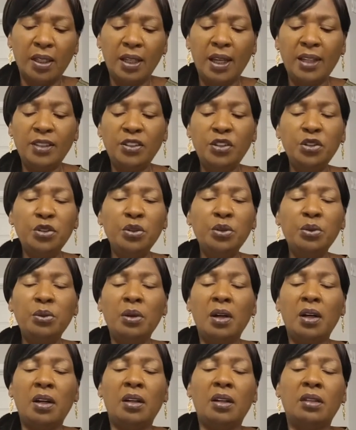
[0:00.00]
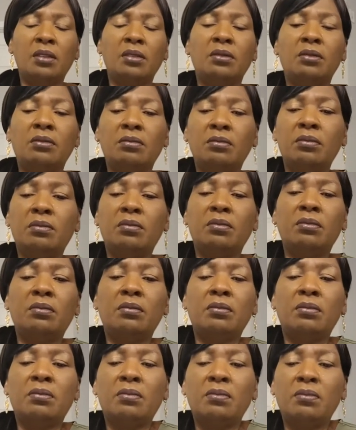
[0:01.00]
and you uh,
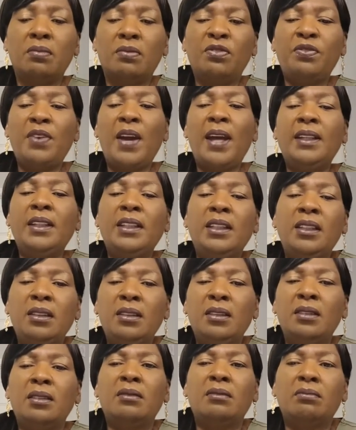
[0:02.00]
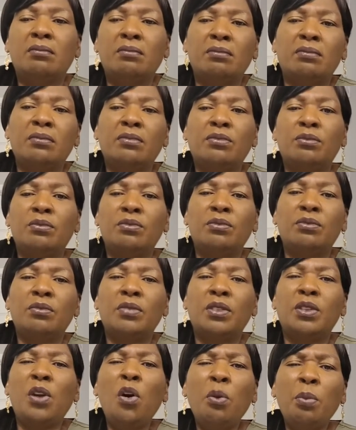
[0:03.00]
finally
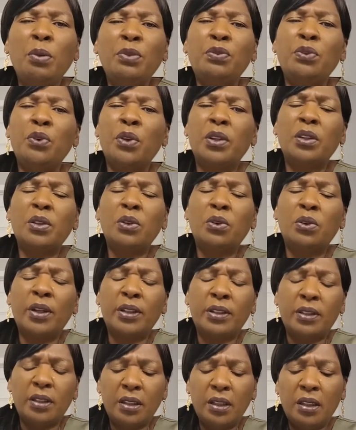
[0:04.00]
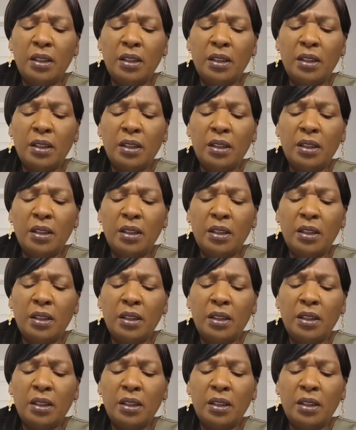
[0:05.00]
go before the Lord,